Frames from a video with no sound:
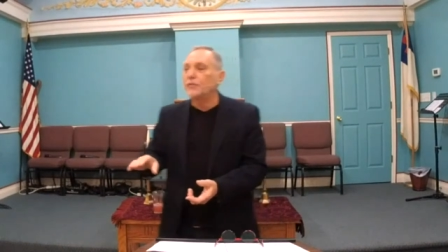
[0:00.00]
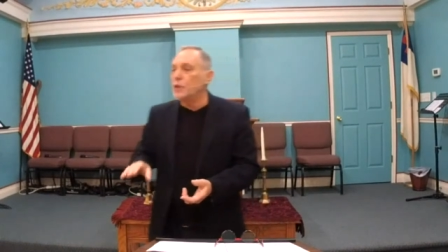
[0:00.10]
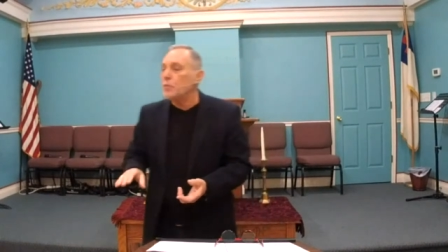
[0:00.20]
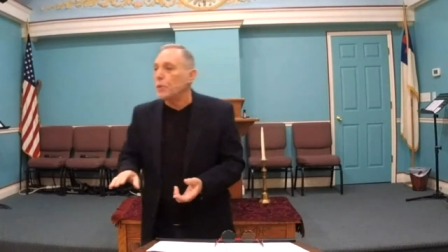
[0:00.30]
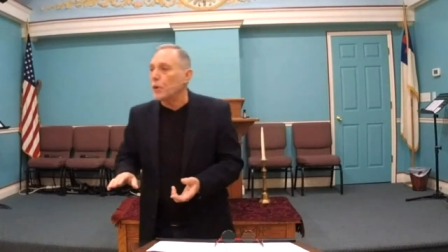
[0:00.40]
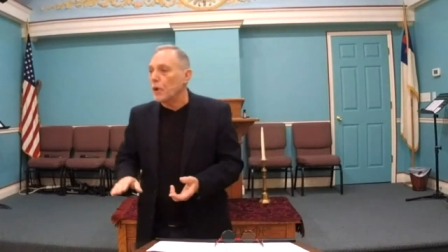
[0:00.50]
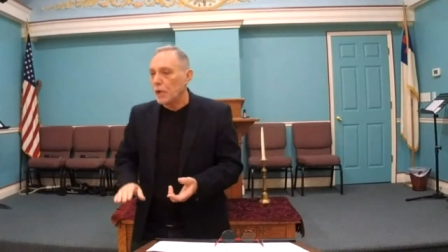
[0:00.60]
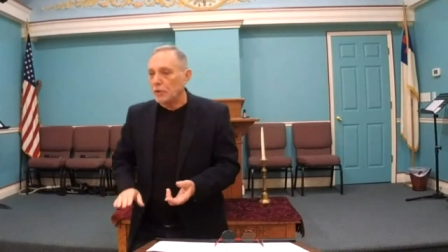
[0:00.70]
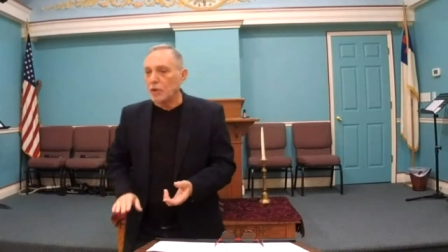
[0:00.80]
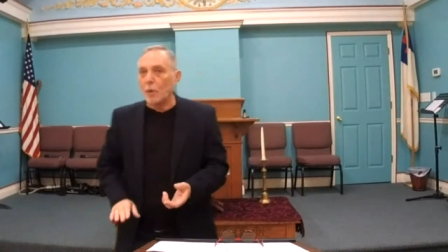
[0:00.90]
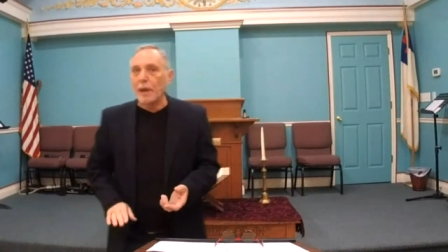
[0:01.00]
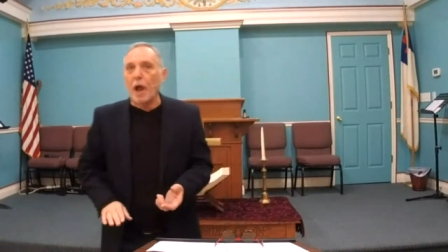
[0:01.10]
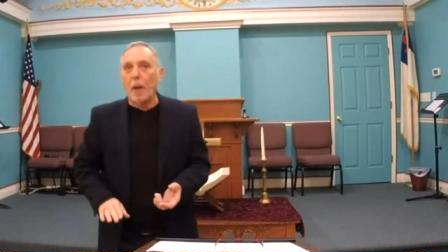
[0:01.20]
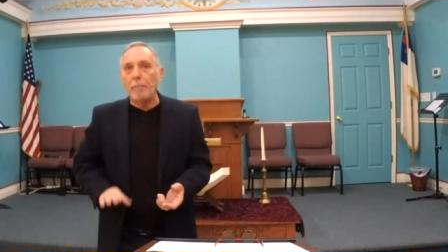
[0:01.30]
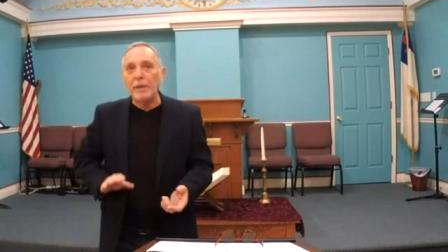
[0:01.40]
Jupiter is going
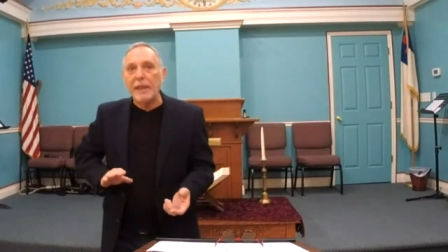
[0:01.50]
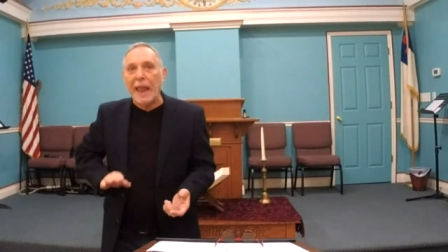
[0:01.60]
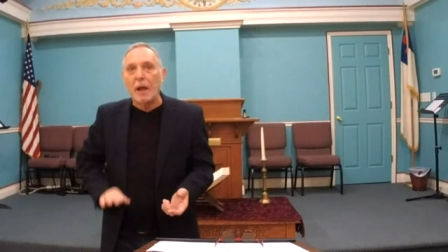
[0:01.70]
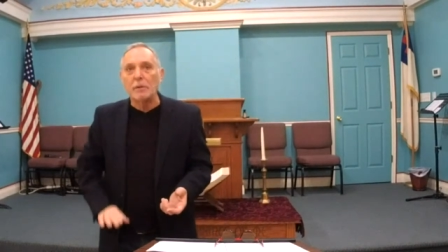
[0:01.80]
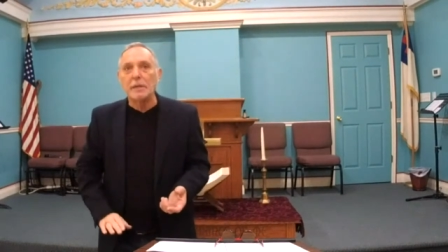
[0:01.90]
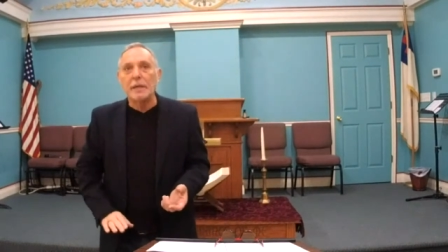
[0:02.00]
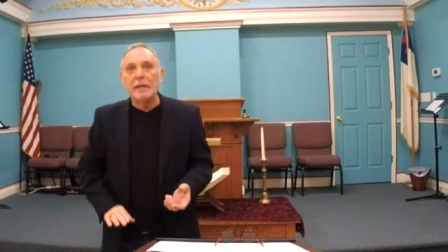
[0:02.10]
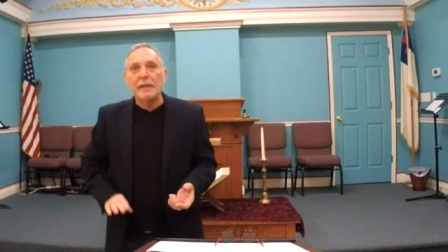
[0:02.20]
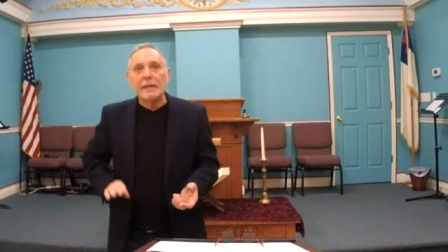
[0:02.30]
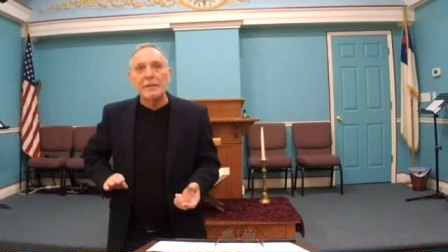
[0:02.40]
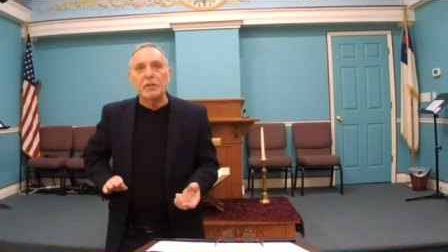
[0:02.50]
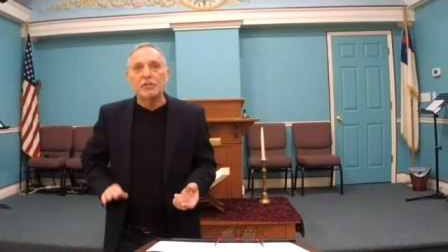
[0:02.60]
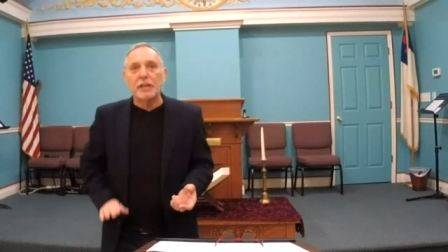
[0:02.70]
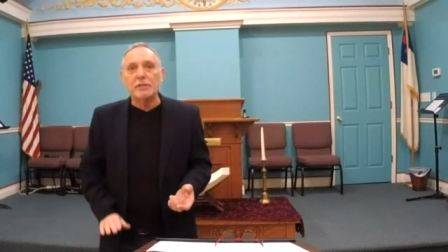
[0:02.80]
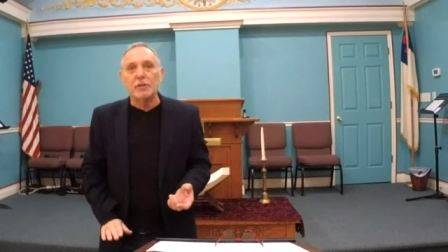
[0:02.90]
up and down in the
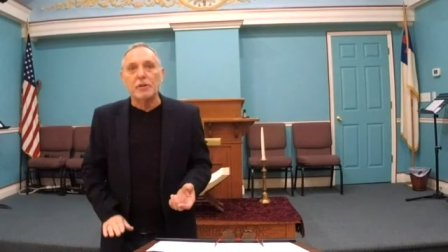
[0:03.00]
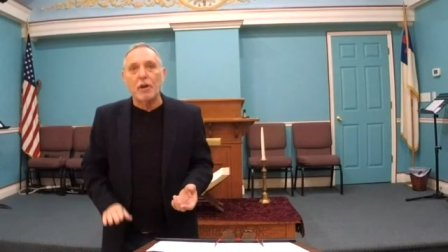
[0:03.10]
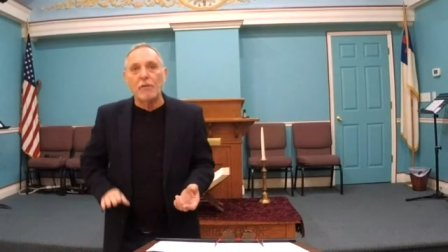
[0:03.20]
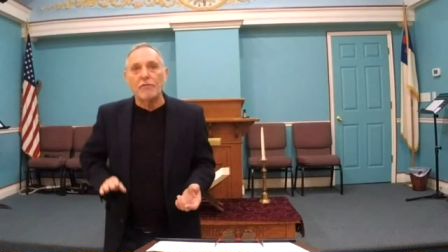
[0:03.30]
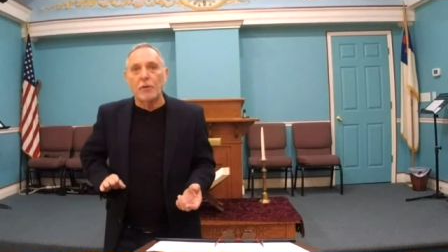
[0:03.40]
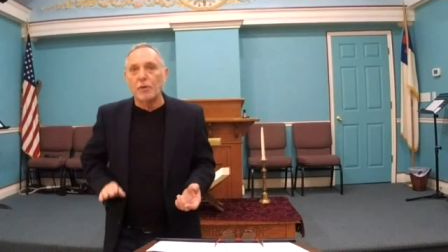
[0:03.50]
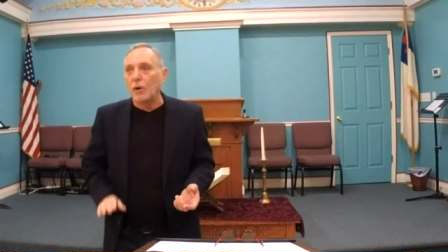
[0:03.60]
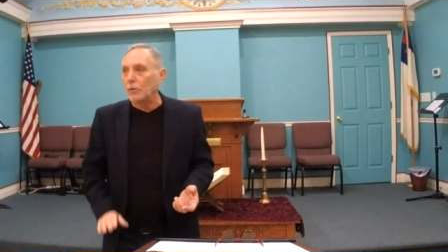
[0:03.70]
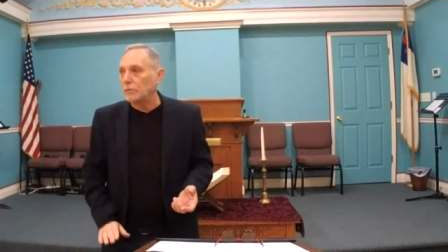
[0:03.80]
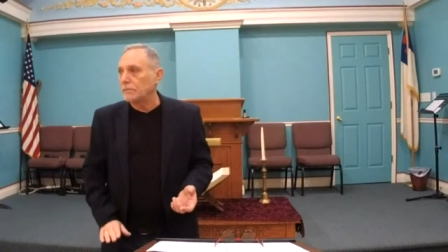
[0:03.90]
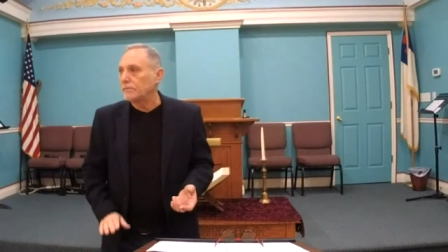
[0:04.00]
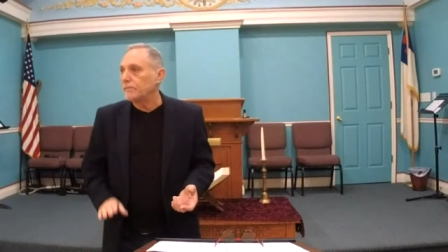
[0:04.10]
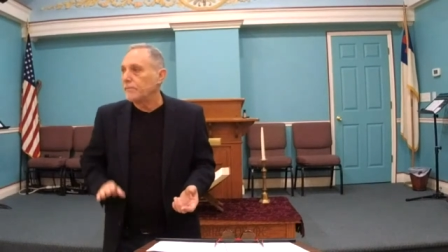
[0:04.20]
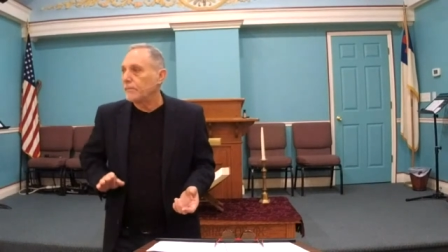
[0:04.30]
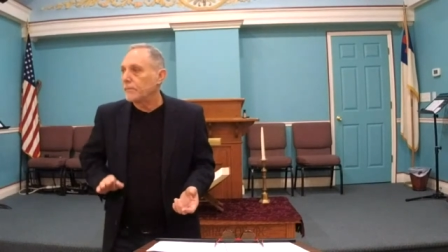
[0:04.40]
center of Virgo
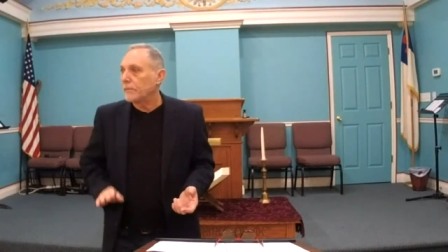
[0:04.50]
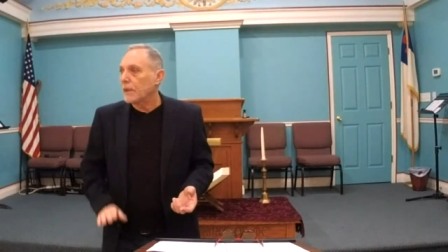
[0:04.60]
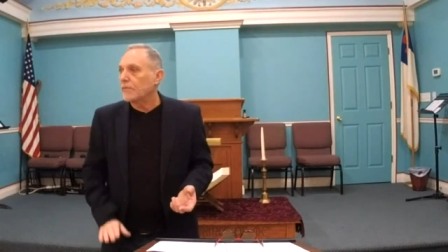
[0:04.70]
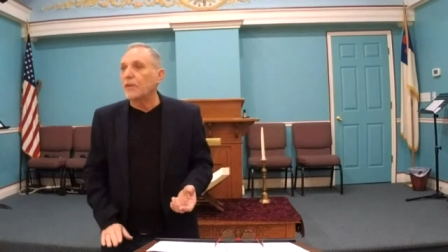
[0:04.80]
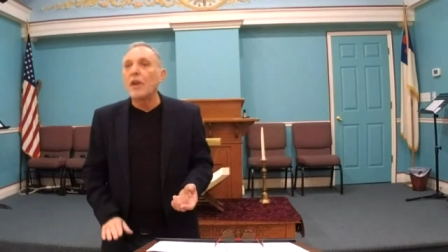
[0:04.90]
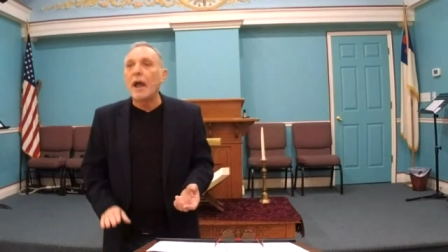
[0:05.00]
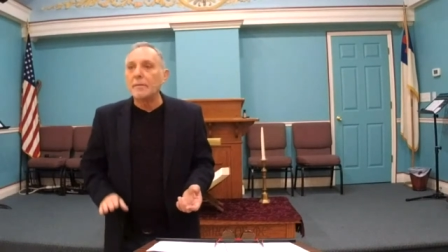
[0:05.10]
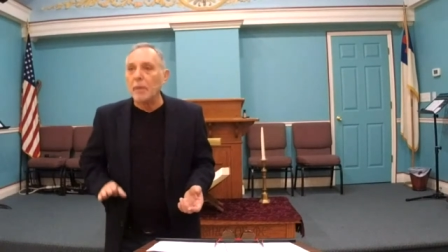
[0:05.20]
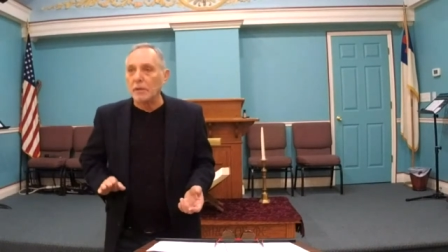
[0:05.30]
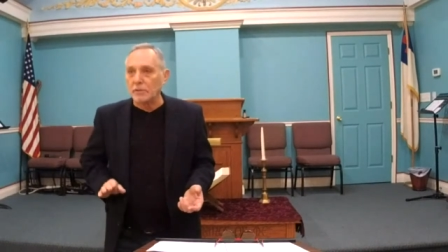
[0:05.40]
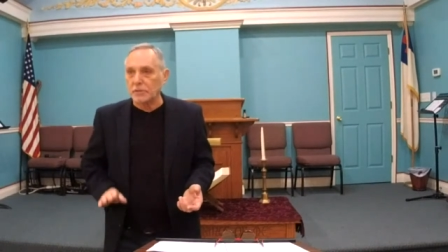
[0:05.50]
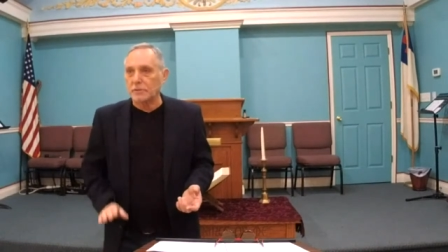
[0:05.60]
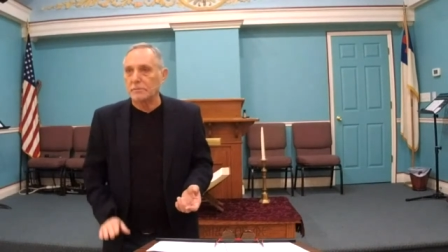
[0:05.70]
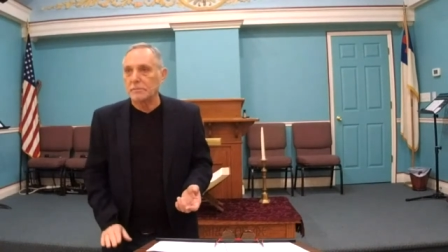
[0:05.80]
for nine months.